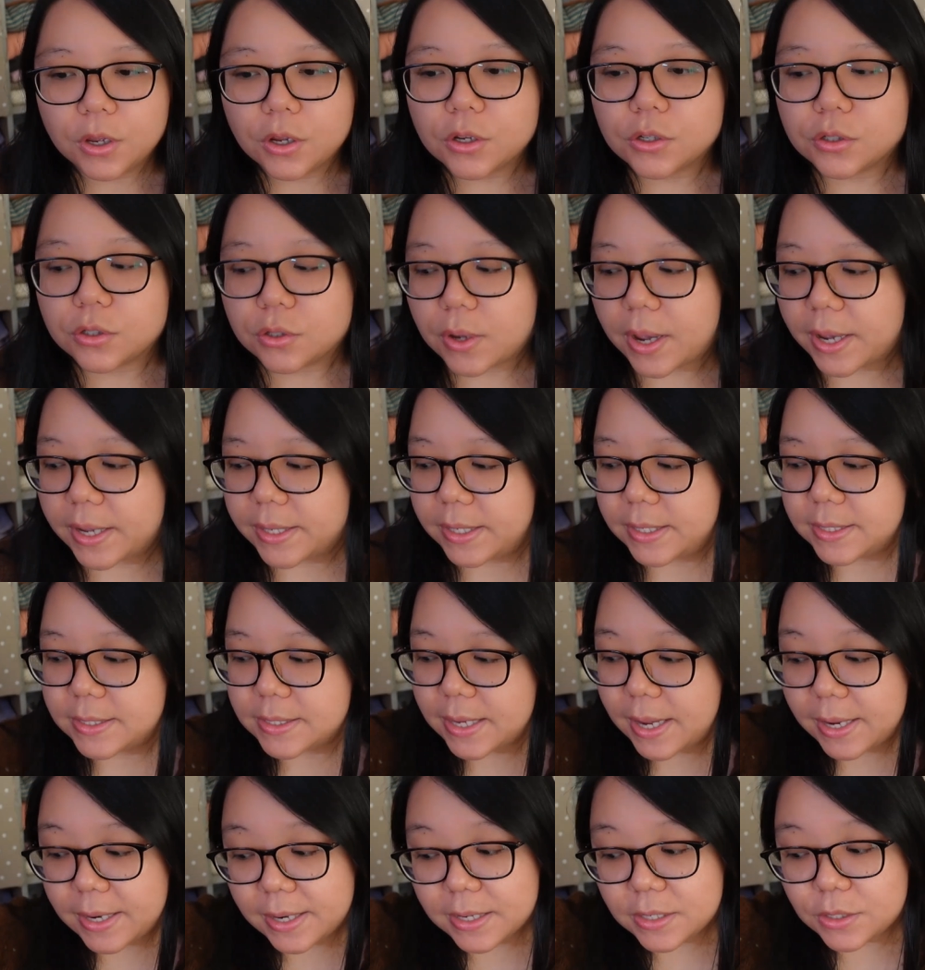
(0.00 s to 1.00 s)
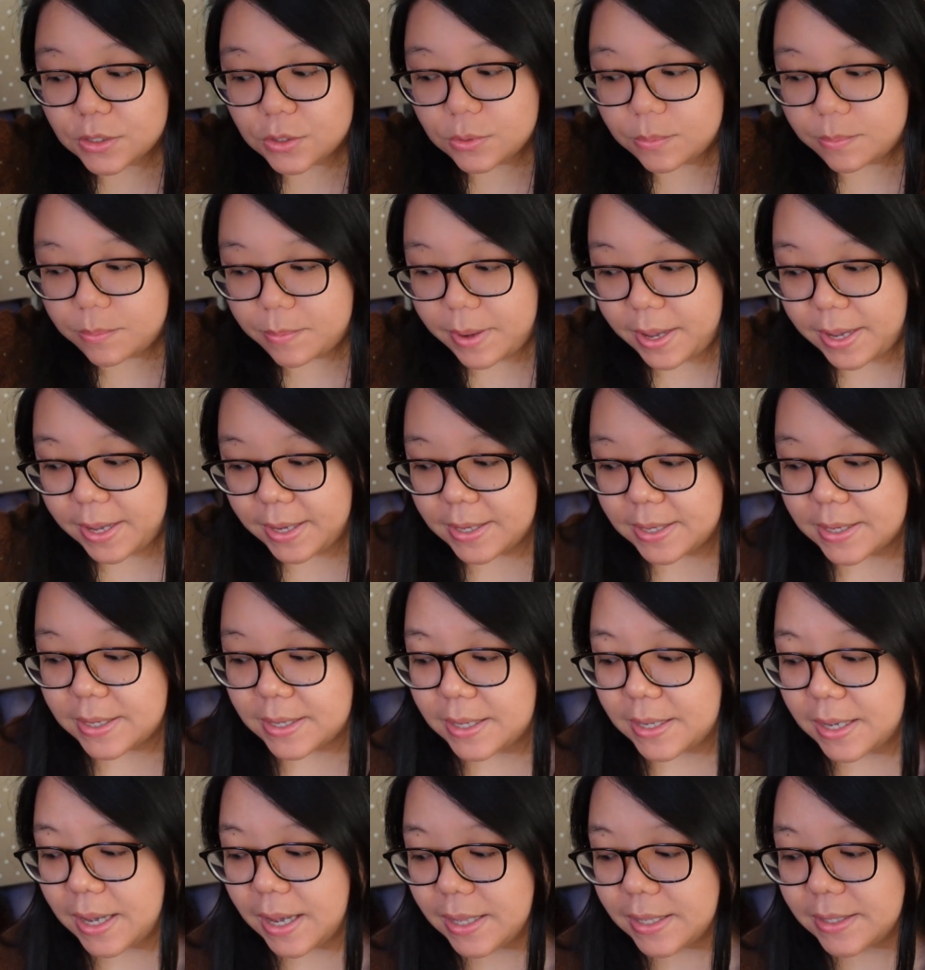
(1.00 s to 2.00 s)
So I decided to make
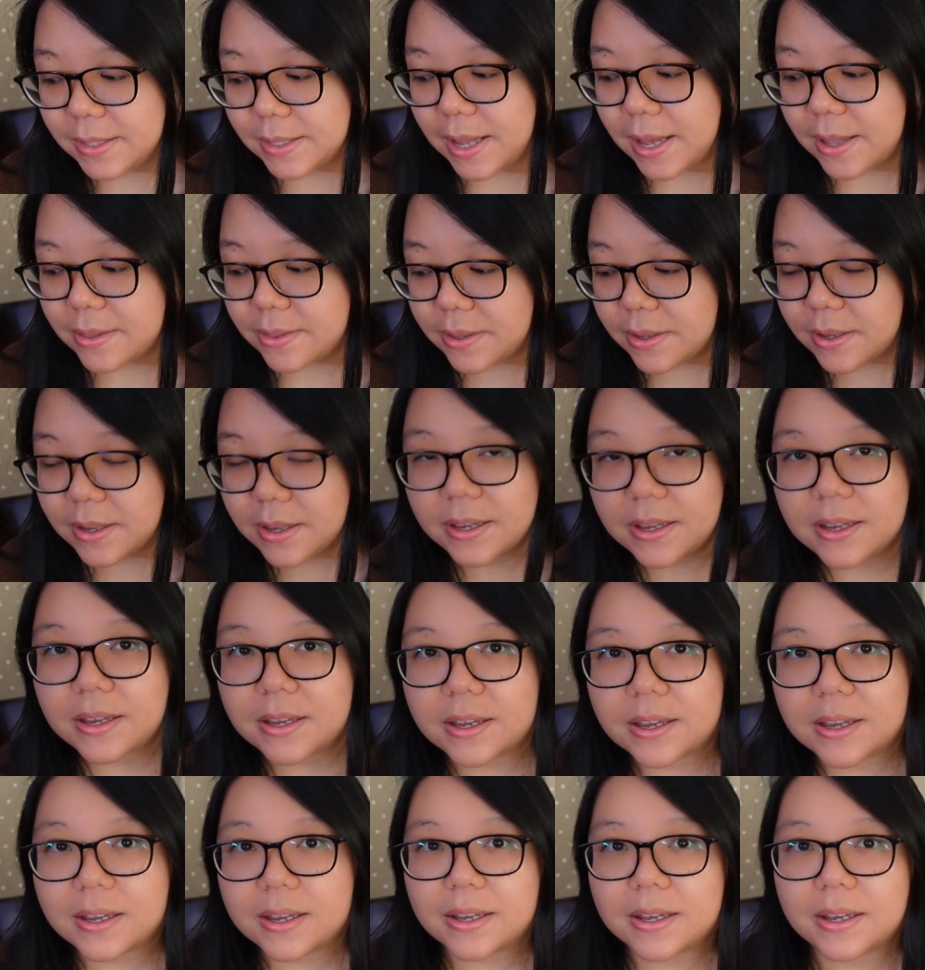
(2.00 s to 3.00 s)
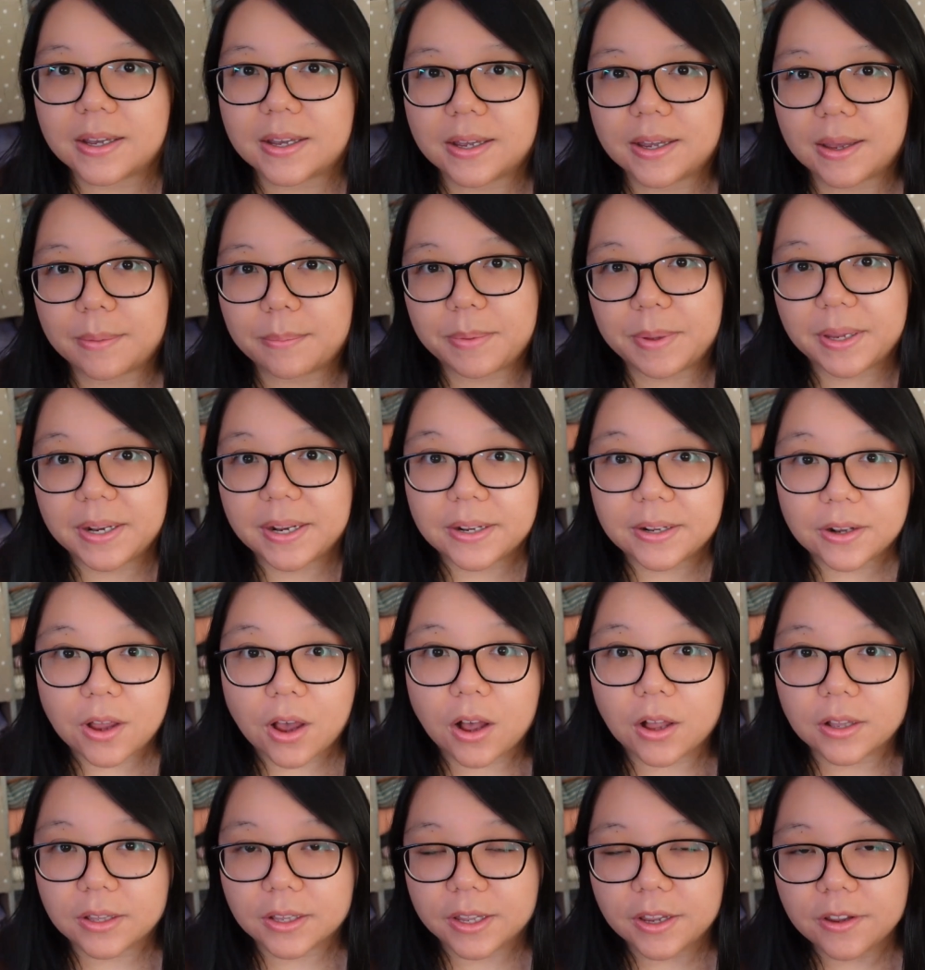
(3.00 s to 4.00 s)
another bean and
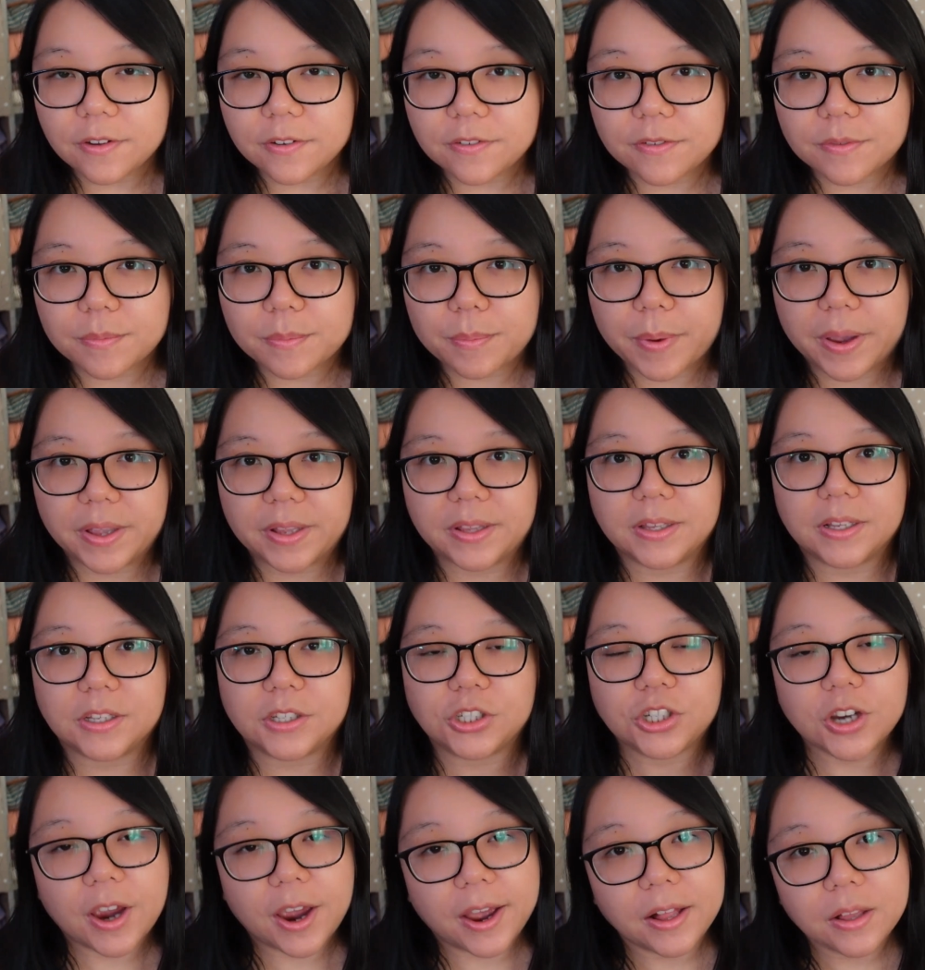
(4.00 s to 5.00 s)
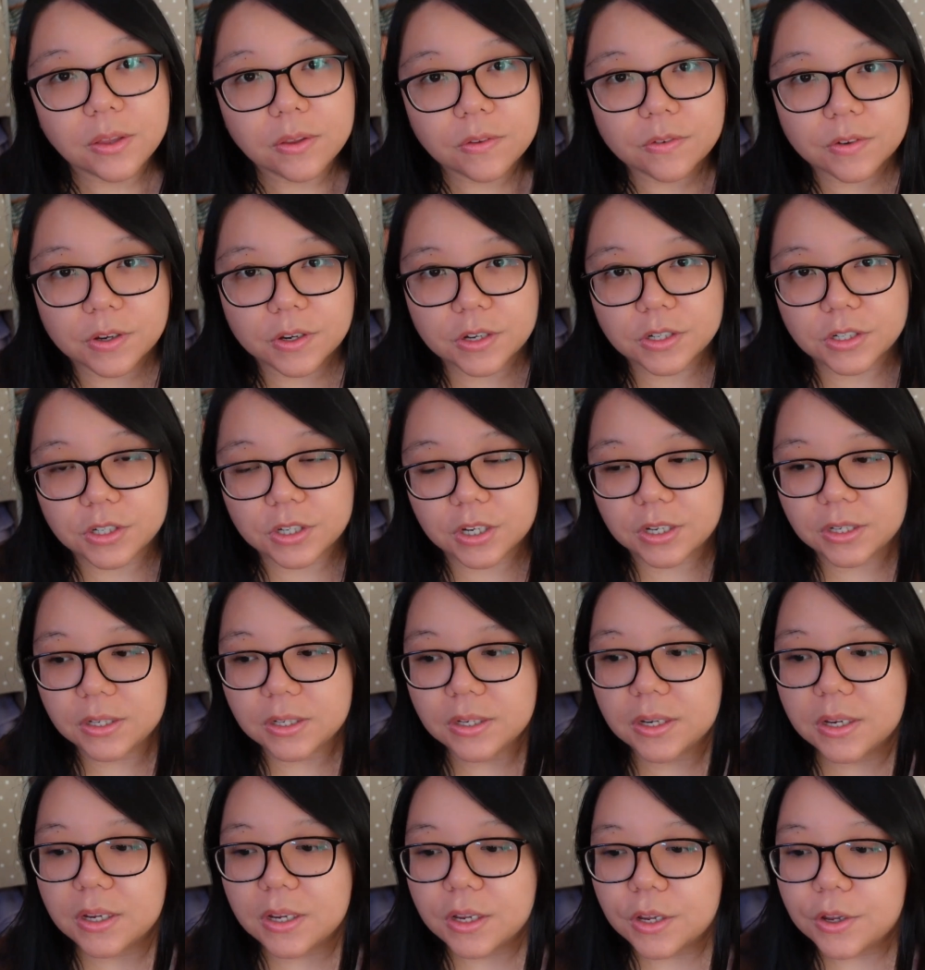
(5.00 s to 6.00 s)
olive, but the child
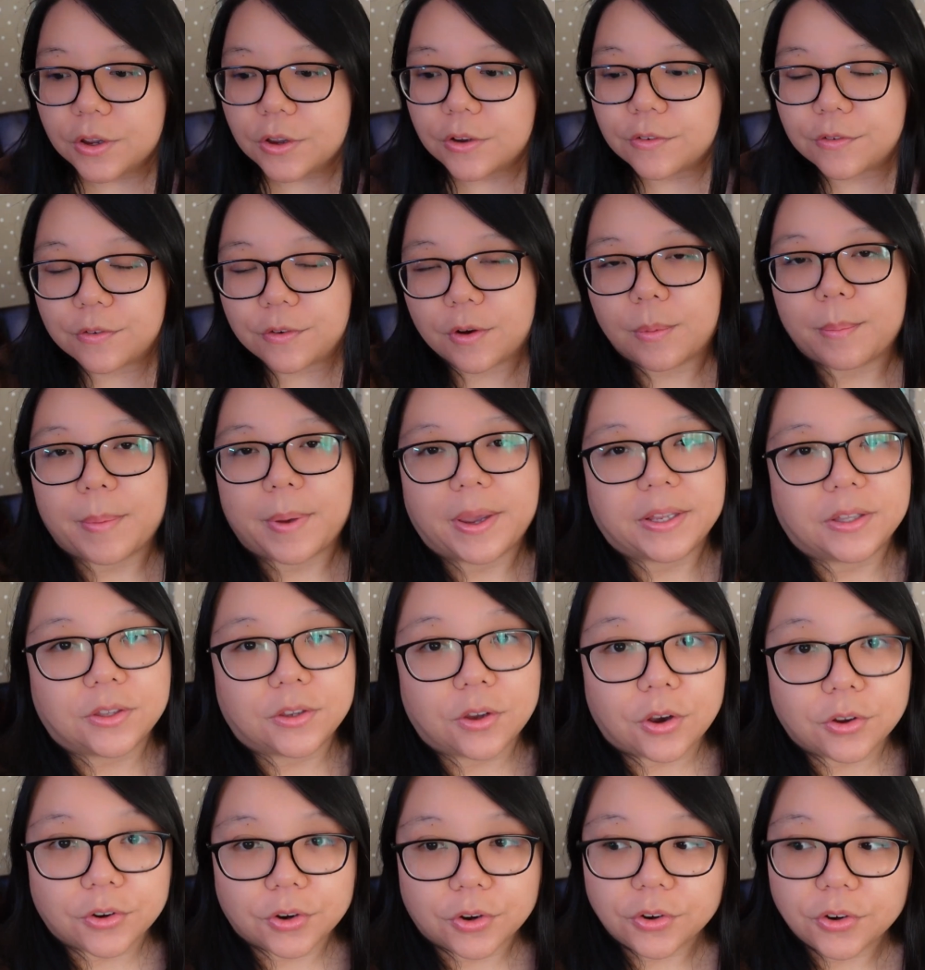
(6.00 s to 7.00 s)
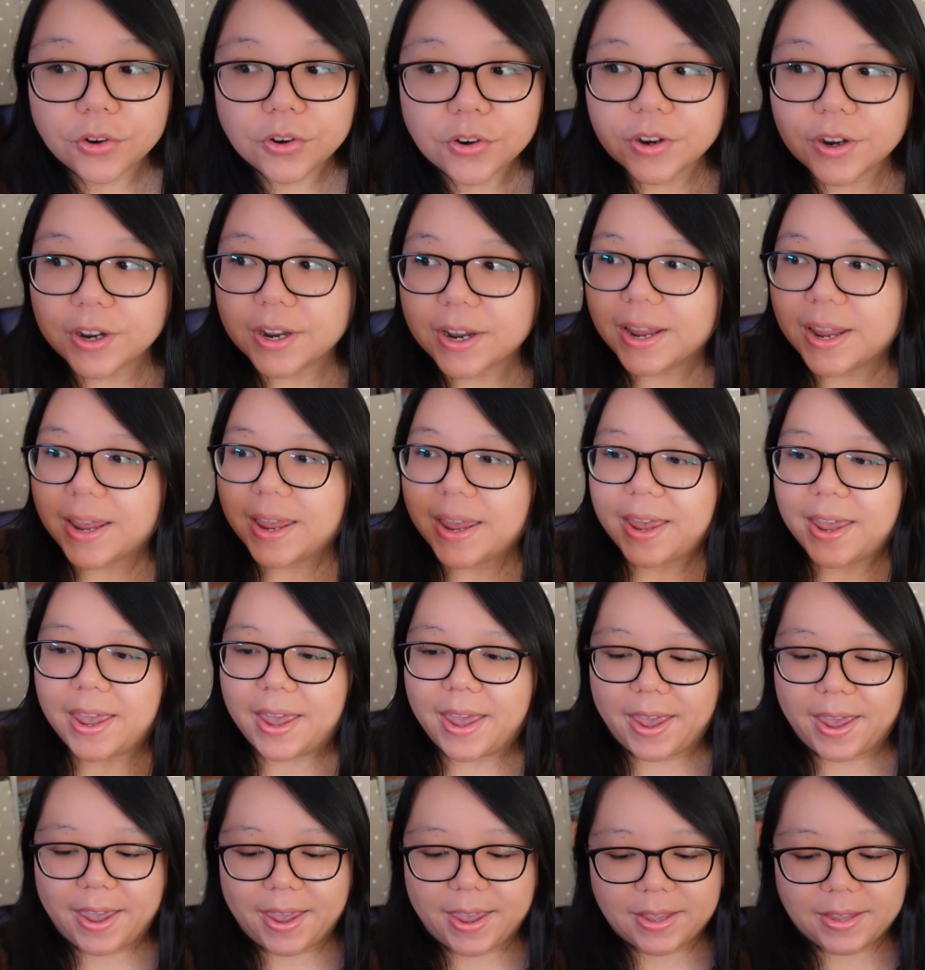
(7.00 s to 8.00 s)
version for my daughter,
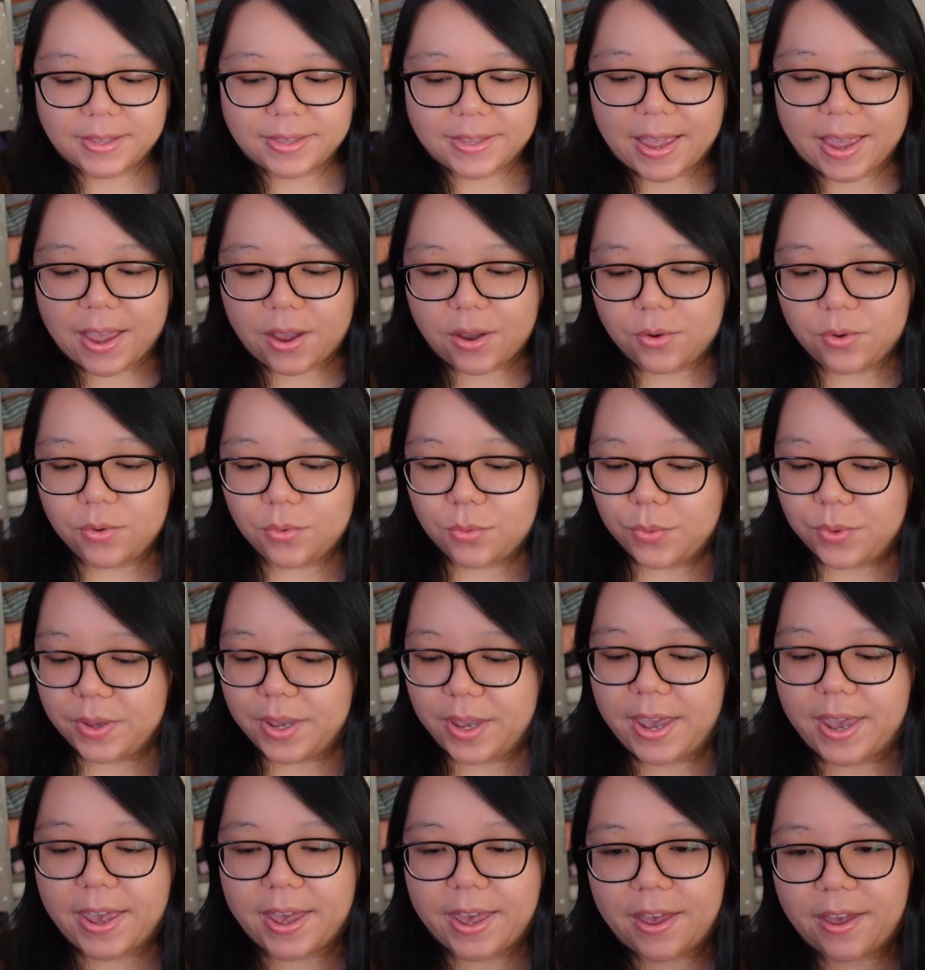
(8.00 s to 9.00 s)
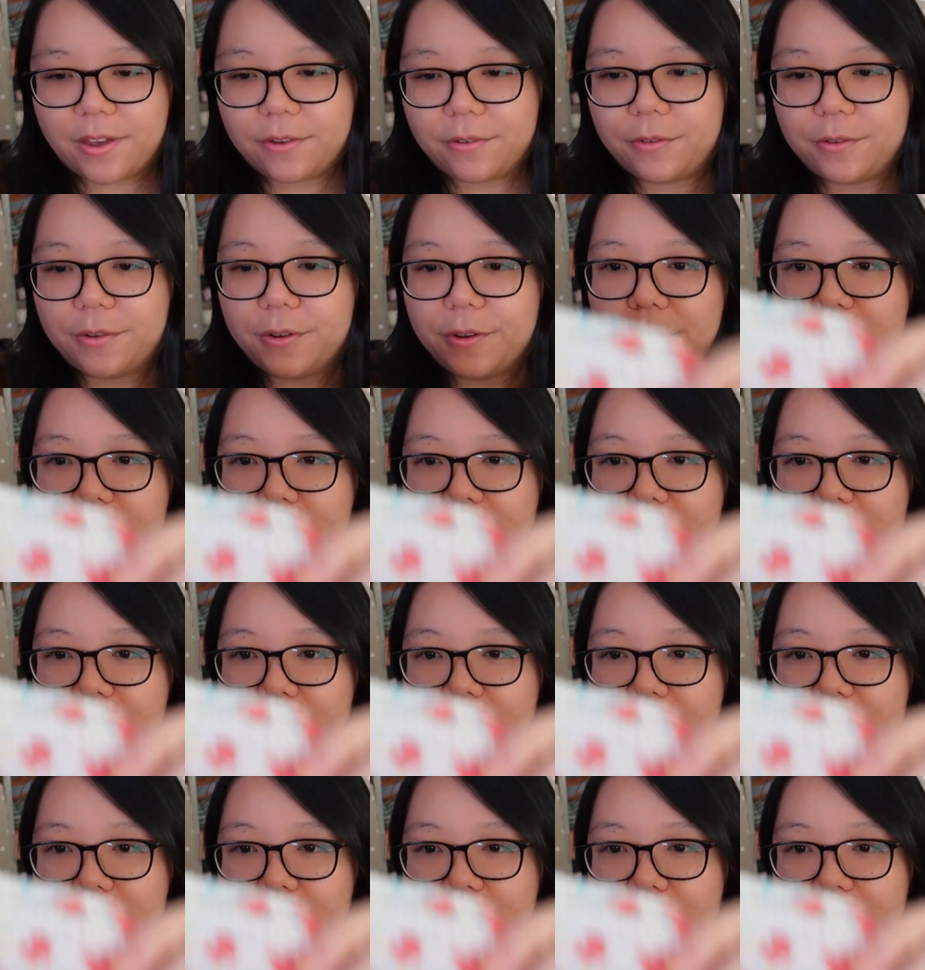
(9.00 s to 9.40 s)
and now we have